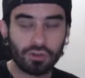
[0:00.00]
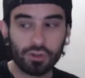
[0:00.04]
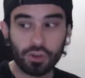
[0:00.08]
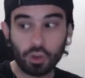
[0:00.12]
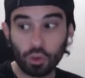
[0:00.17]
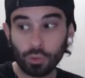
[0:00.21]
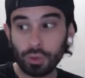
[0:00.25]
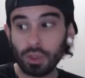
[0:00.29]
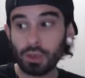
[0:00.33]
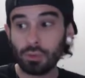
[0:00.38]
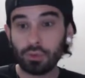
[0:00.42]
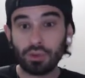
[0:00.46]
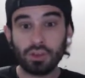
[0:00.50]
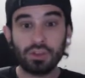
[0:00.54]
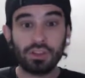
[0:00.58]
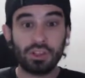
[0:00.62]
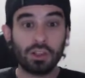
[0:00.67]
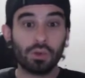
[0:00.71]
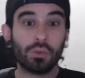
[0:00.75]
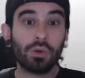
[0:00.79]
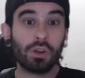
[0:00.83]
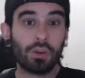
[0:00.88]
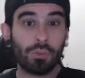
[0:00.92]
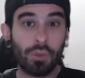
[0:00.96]
you'll be able to
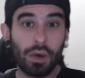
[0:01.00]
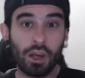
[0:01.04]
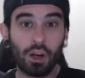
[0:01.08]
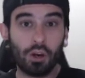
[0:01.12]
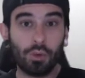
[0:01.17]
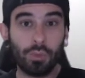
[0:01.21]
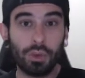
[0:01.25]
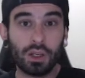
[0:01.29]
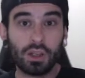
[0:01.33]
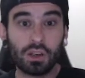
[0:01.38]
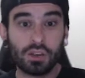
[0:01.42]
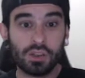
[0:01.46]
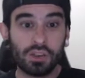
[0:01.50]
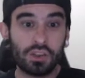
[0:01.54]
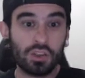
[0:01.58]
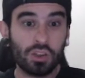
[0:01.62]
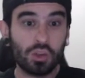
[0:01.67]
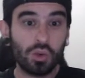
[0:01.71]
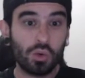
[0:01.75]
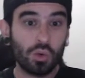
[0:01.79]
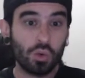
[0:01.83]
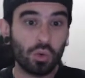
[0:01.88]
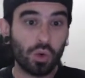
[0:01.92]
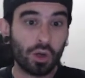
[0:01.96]
deal with better because
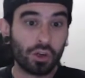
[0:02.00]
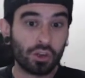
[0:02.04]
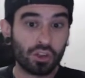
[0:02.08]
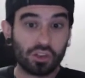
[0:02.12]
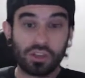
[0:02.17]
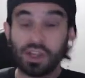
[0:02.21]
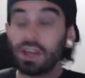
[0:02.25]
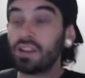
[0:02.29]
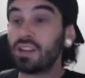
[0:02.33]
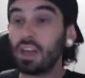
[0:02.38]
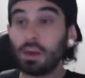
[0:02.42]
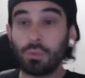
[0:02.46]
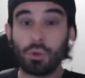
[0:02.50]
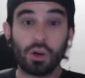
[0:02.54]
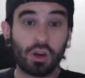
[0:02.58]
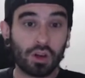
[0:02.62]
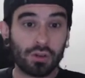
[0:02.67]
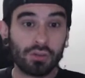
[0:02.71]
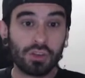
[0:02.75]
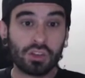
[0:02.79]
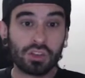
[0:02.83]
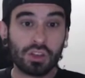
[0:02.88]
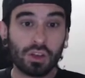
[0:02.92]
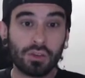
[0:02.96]
you understand that
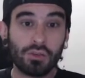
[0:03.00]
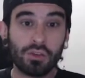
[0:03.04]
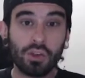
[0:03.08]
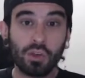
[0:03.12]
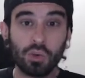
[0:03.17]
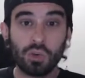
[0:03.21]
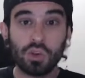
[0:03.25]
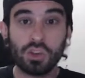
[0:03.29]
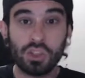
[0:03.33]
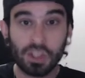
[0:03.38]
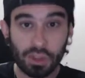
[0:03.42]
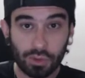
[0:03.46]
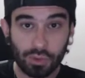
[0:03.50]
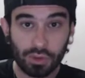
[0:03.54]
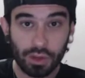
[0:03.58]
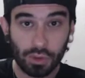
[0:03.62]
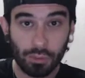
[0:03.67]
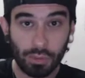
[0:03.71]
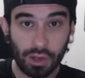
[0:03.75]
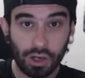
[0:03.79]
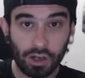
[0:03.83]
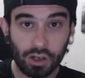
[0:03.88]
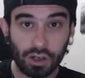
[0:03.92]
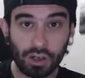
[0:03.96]
part of yourself and you can deal with
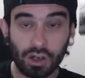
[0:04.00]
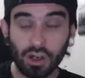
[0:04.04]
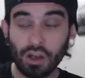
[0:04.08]
it better.